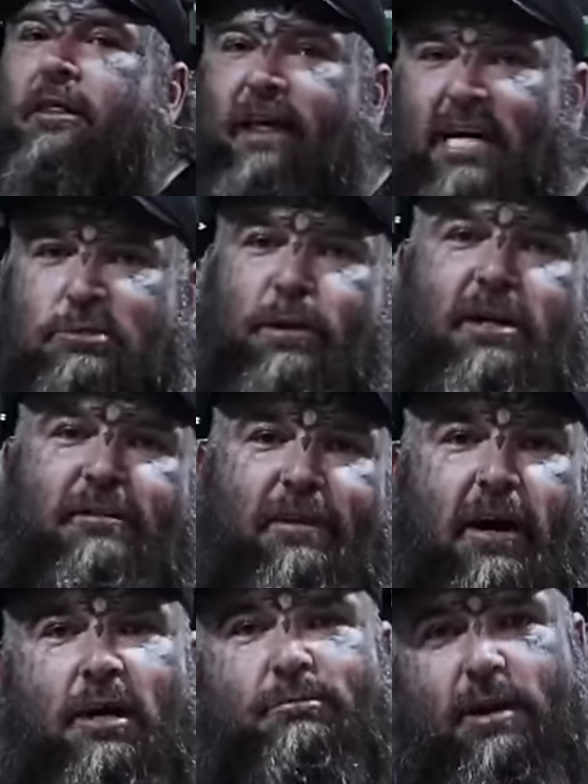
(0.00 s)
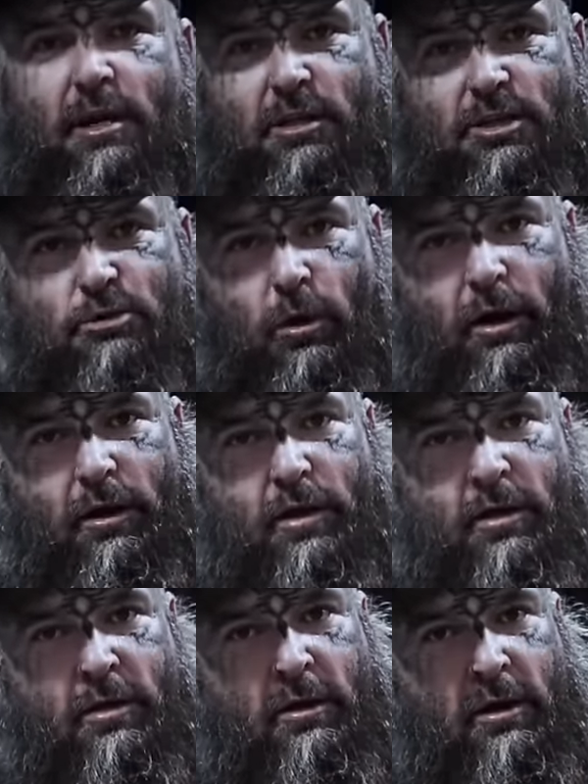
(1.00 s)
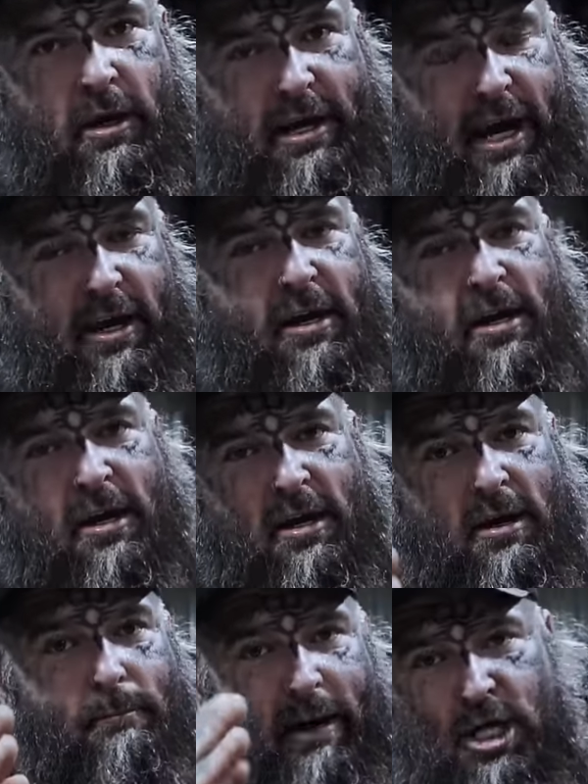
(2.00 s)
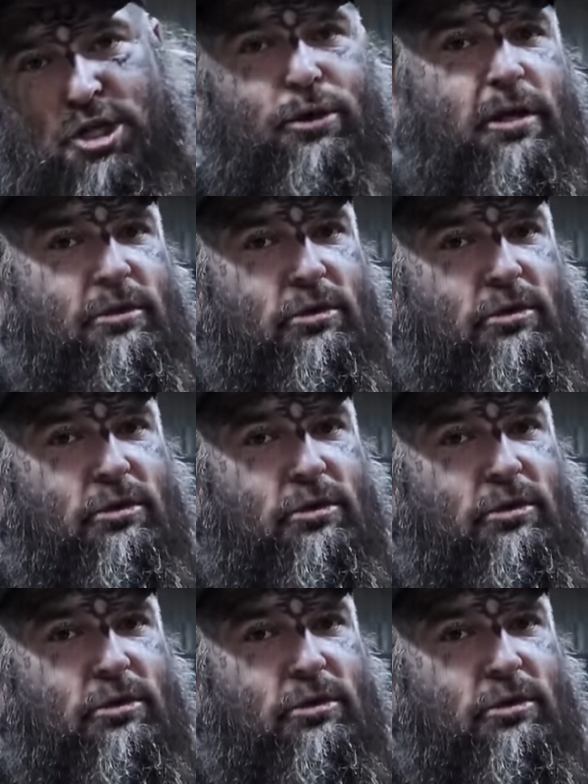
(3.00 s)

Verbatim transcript: That's when you're fucking ready to squat, okay? Make sure you're